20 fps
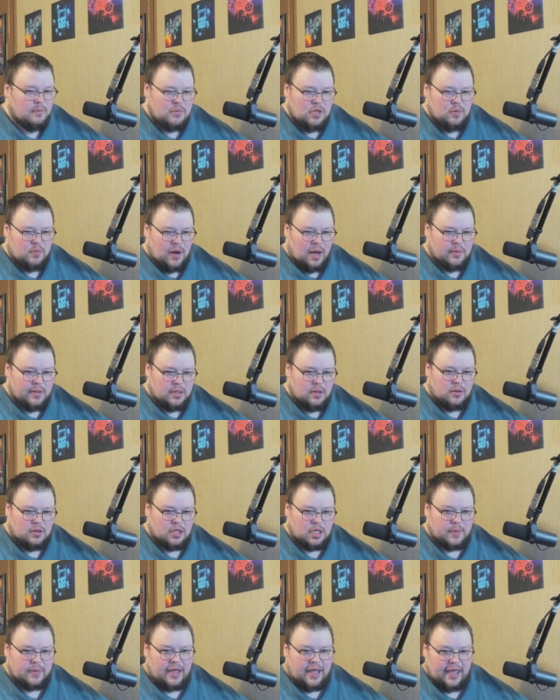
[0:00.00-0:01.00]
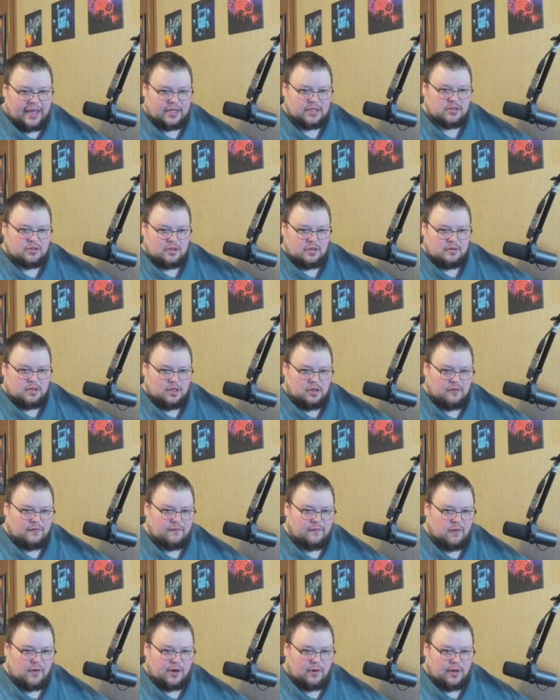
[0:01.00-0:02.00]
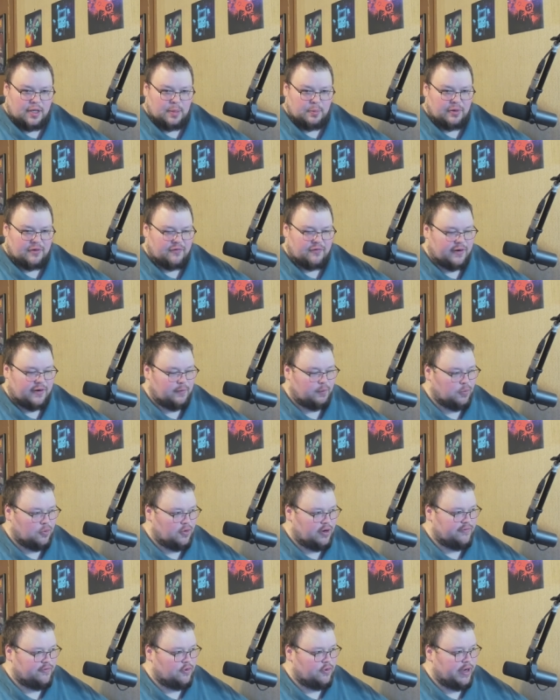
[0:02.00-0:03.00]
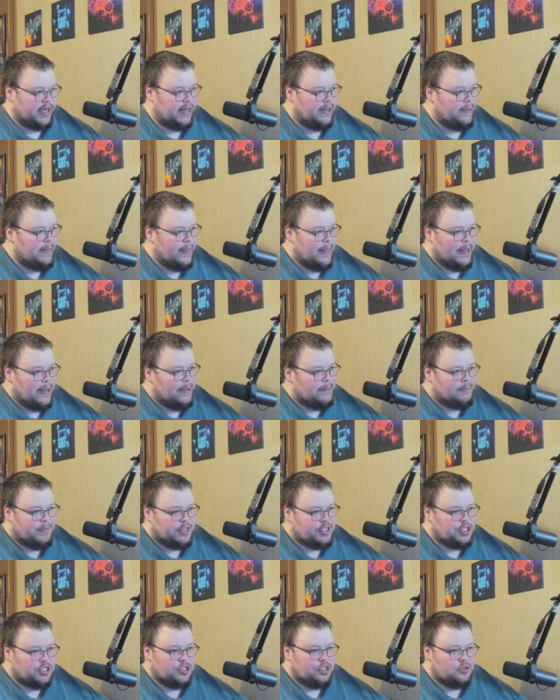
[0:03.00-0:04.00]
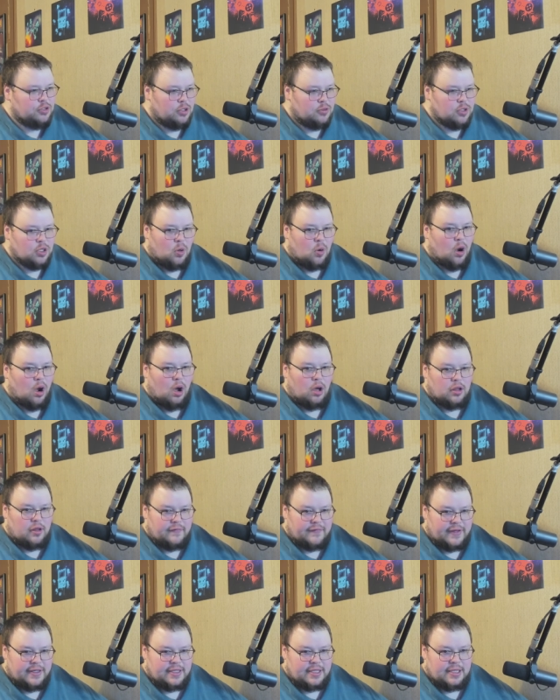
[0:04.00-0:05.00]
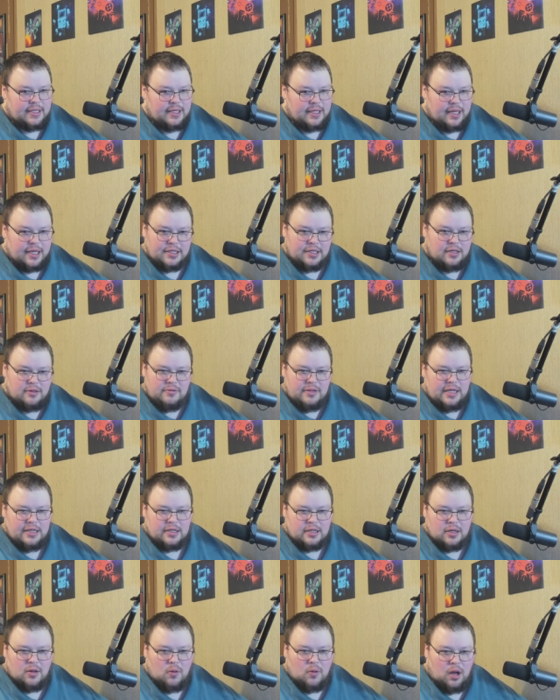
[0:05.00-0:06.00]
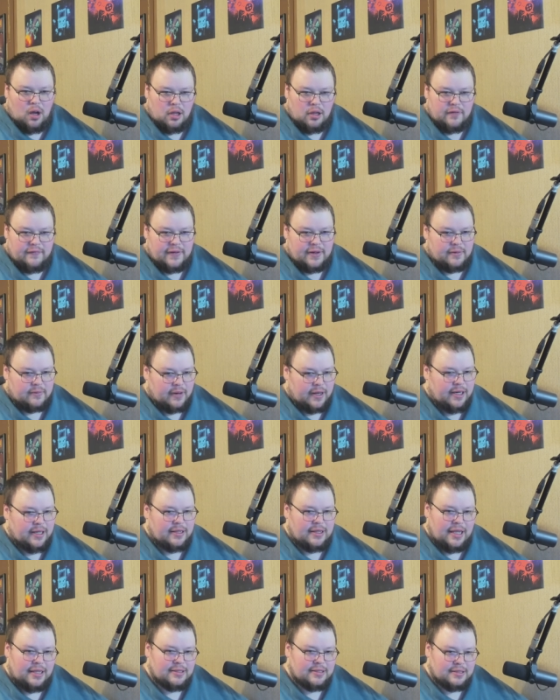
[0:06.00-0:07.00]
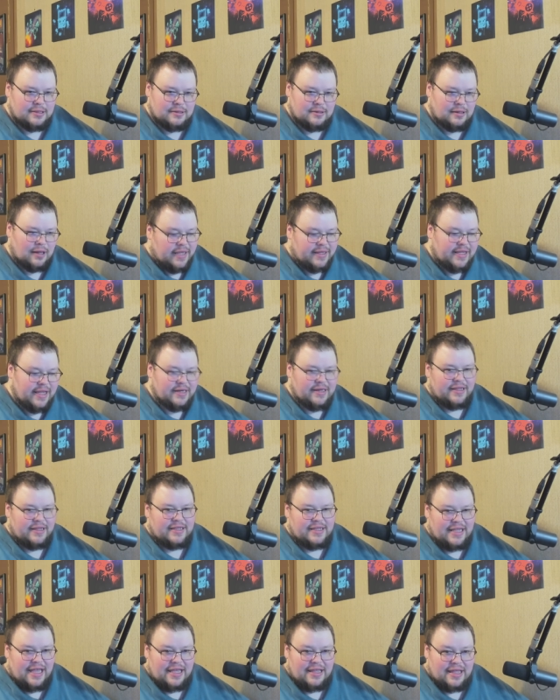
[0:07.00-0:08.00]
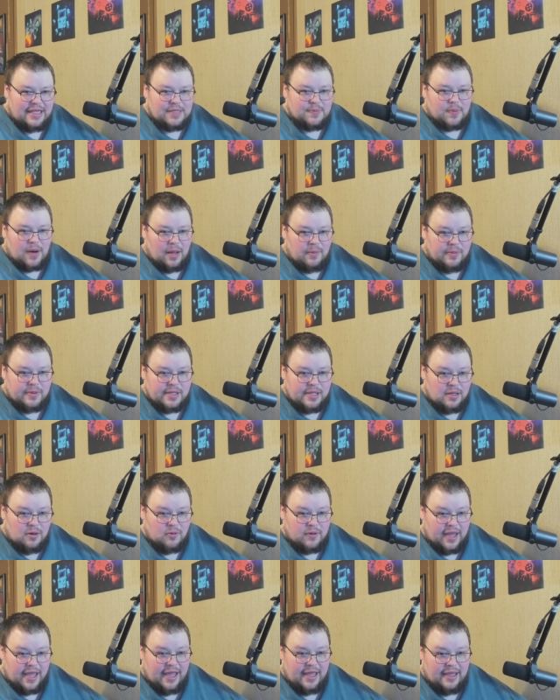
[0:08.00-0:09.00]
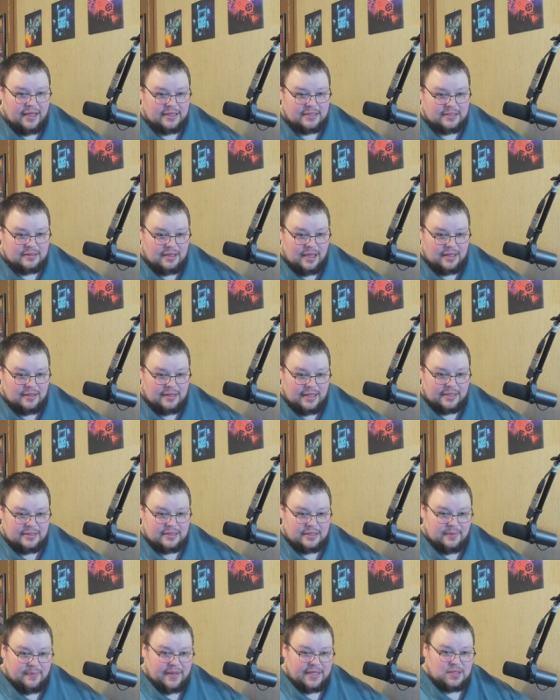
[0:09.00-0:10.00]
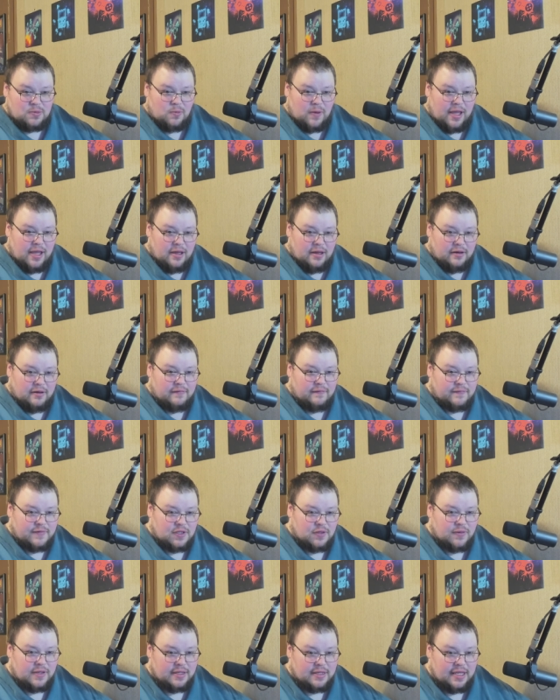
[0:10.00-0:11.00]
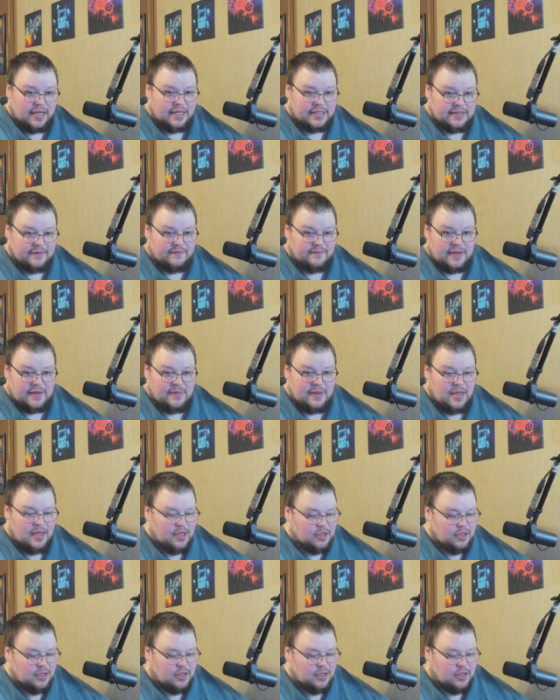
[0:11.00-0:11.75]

You probably know a little bit extra, you know, floating around the per- periphery, but you don't know all of it because you don't need to know all of it, right? And that's at the end of the day, that's probably okay. Is and that's the best way of doing things in Vim.